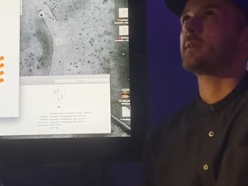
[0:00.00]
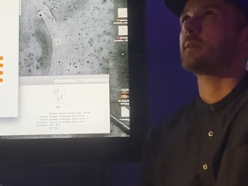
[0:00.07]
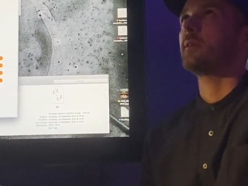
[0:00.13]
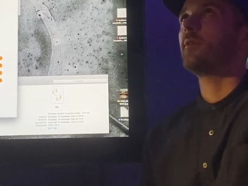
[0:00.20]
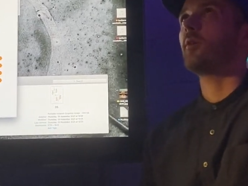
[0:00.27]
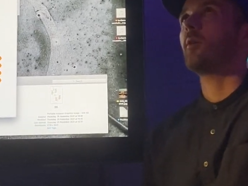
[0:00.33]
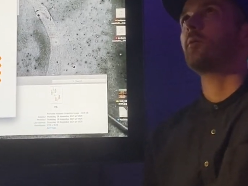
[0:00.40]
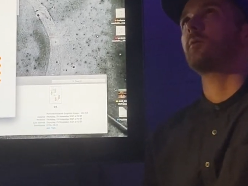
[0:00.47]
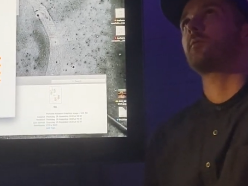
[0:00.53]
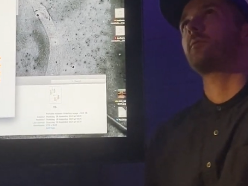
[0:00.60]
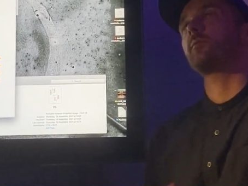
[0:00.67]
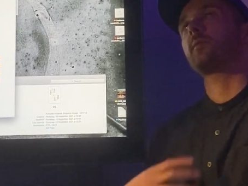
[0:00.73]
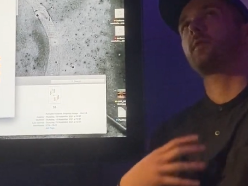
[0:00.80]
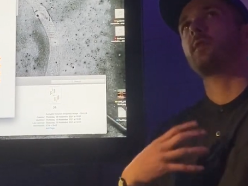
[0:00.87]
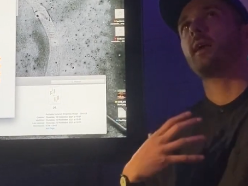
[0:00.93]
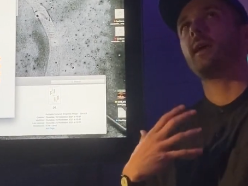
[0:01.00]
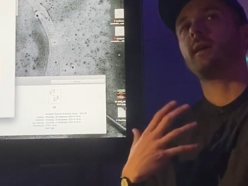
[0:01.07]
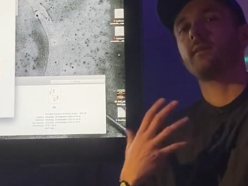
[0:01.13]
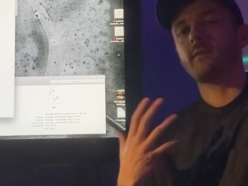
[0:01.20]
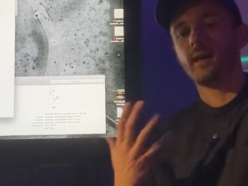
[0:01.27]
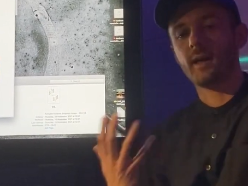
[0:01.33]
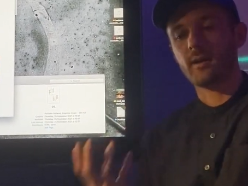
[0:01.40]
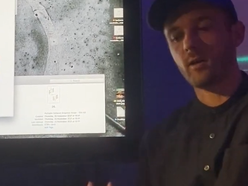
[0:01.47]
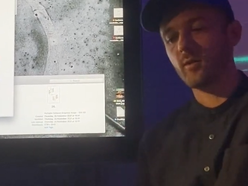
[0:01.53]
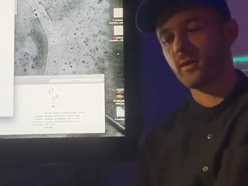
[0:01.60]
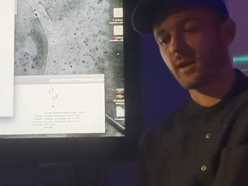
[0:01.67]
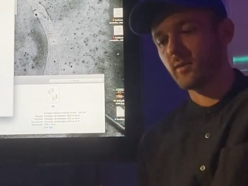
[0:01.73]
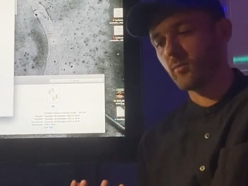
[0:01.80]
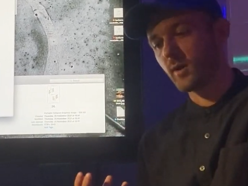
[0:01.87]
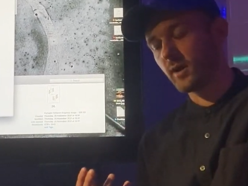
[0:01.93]
you know, saying that,
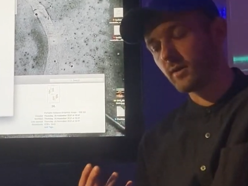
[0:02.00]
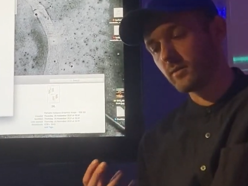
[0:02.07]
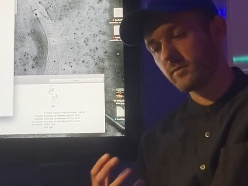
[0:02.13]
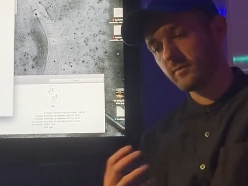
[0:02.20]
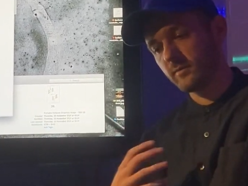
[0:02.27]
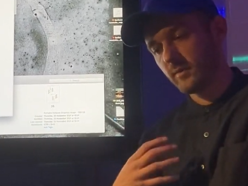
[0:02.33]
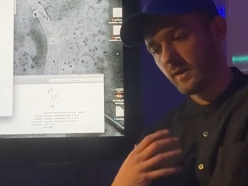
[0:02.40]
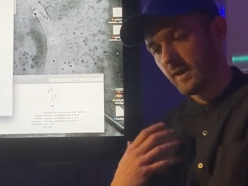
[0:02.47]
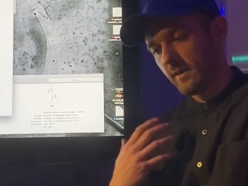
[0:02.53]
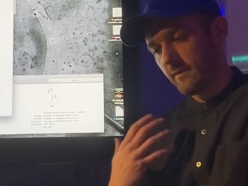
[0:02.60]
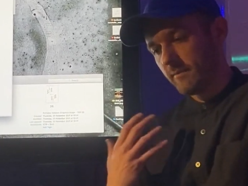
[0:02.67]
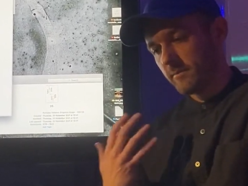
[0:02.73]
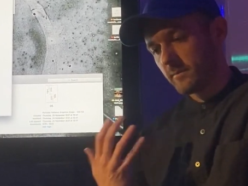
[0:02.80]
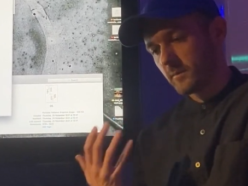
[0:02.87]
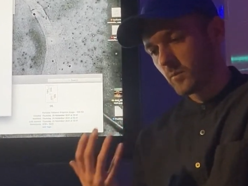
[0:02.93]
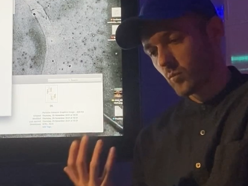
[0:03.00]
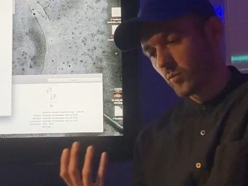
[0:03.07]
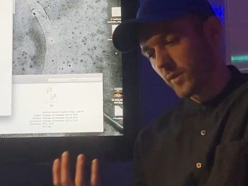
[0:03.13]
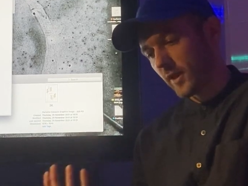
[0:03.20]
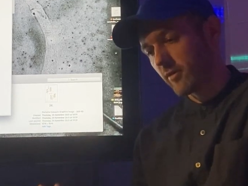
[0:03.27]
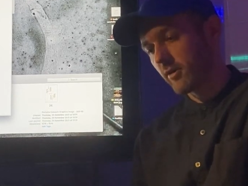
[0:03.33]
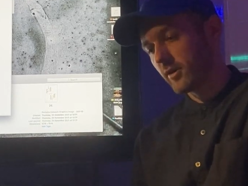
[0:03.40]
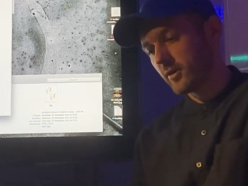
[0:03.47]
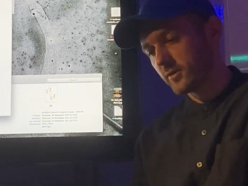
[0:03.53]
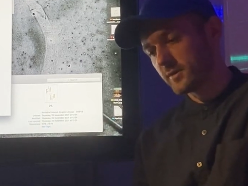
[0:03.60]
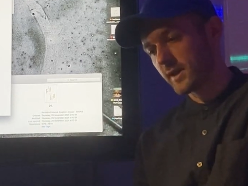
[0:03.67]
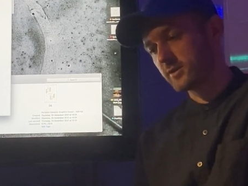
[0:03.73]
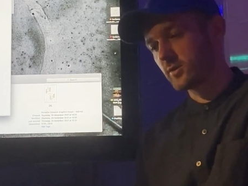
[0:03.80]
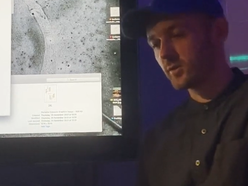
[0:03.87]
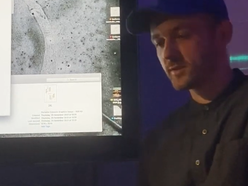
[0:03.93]
okay, well,
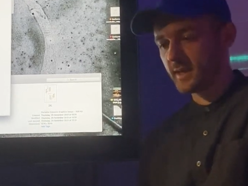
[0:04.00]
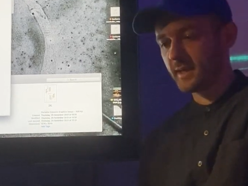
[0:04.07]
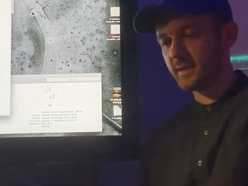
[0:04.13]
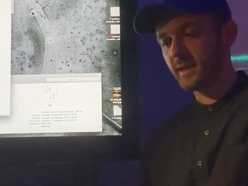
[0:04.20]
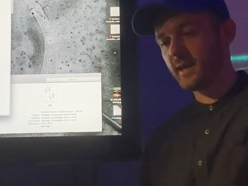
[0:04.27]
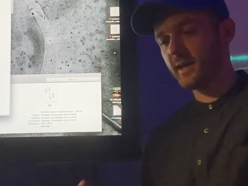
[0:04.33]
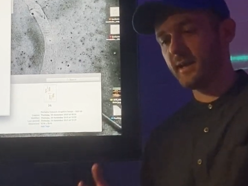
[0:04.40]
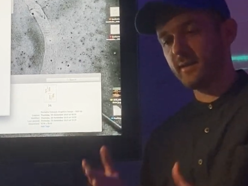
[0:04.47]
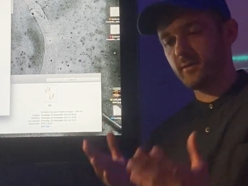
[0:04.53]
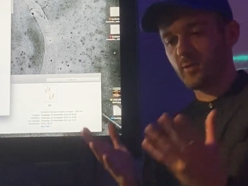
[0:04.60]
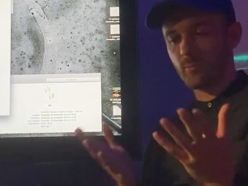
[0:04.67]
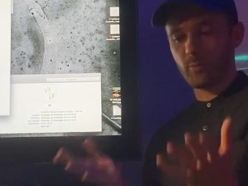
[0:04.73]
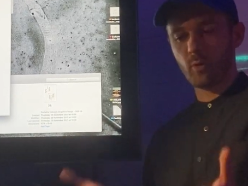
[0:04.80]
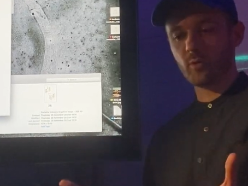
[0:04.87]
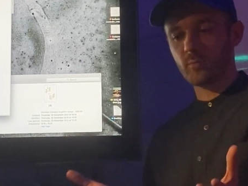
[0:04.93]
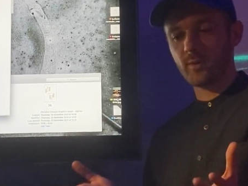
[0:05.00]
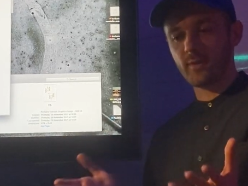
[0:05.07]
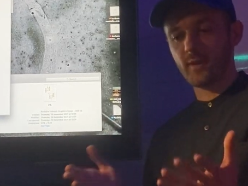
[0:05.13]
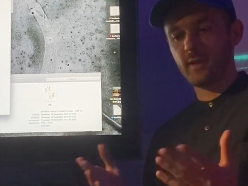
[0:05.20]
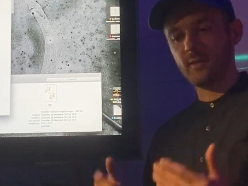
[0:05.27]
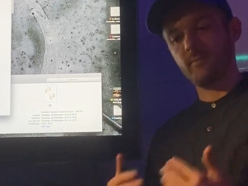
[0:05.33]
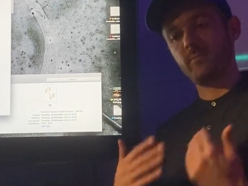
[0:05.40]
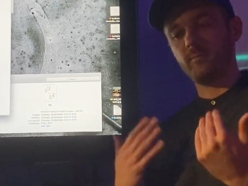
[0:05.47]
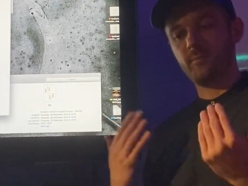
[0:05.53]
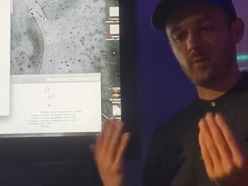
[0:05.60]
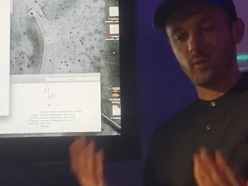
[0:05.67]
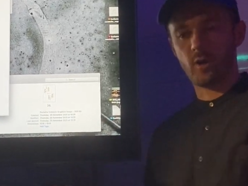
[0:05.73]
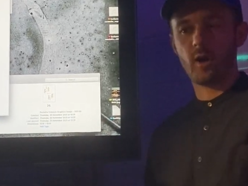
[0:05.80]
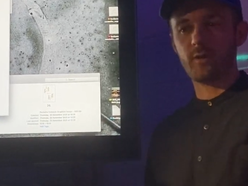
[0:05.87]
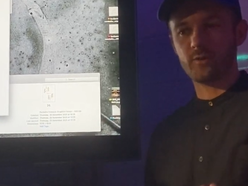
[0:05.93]
there's your DNA, you're born with it,
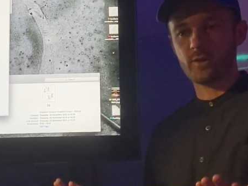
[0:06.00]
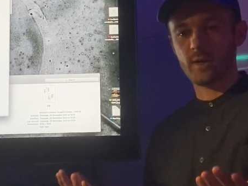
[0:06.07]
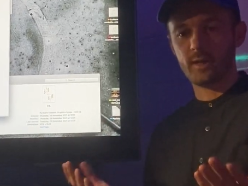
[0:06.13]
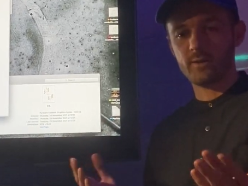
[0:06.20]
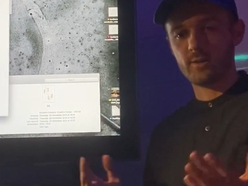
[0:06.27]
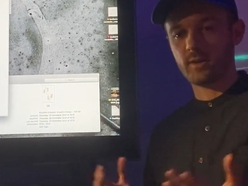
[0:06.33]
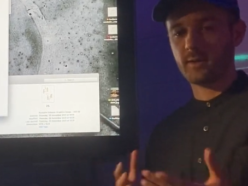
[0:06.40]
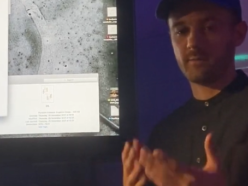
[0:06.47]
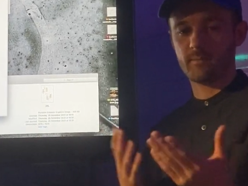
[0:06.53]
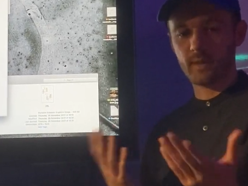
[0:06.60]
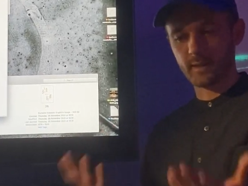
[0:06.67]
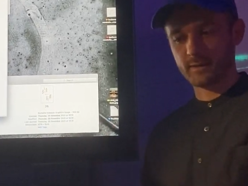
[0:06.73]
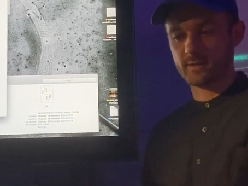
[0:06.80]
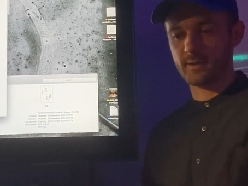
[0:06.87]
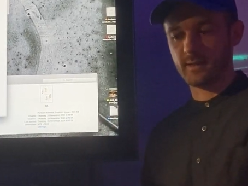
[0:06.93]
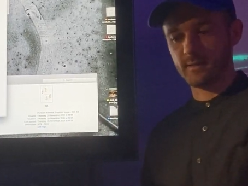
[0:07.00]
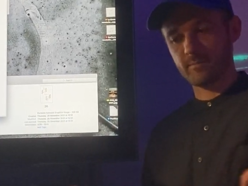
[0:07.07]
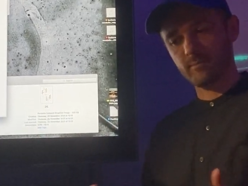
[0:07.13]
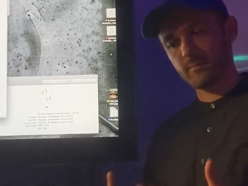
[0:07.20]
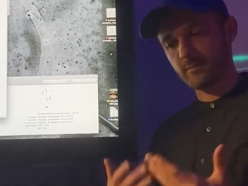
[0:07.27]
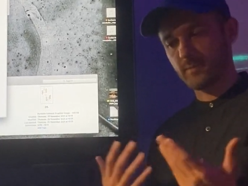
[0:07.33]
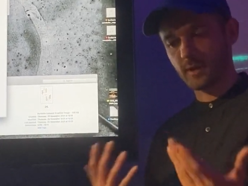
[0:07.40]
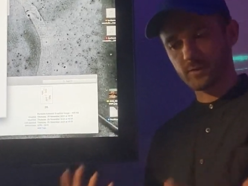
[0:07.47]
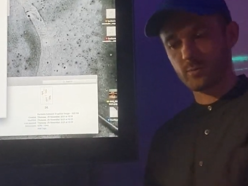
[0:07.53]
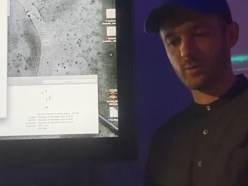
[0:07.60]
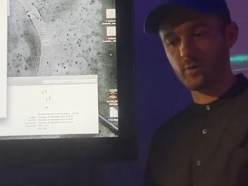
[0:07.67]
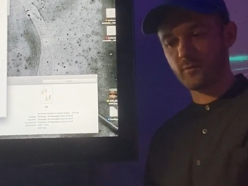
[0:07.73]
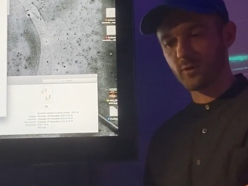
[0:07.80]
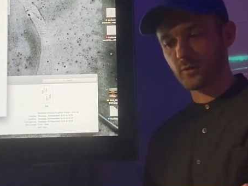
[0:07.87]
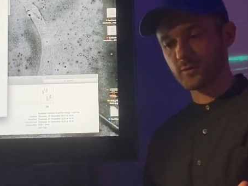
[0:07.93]
you can't change it, that's what
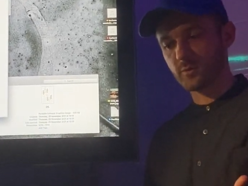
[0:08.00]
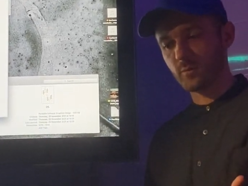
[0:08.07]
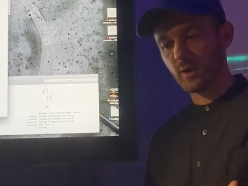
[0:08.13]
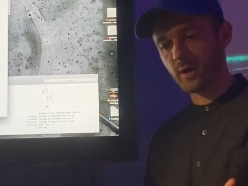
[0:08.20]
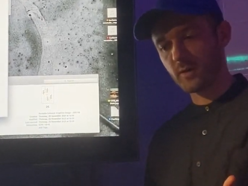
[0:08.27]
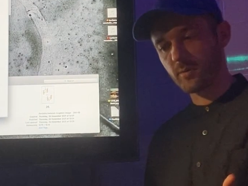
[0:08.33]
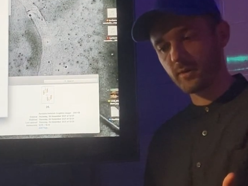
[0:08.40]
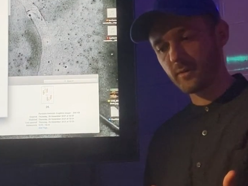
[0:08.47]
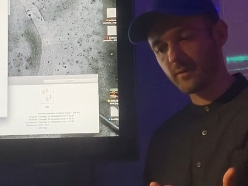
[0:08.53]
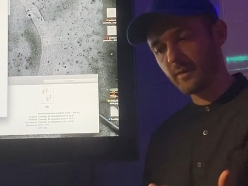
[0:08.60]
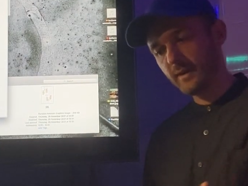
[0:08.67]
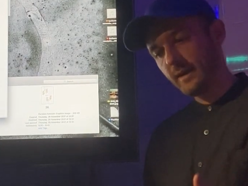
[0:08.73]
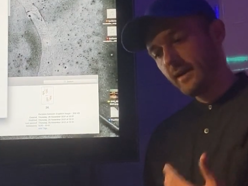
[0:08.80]
you've got to work with.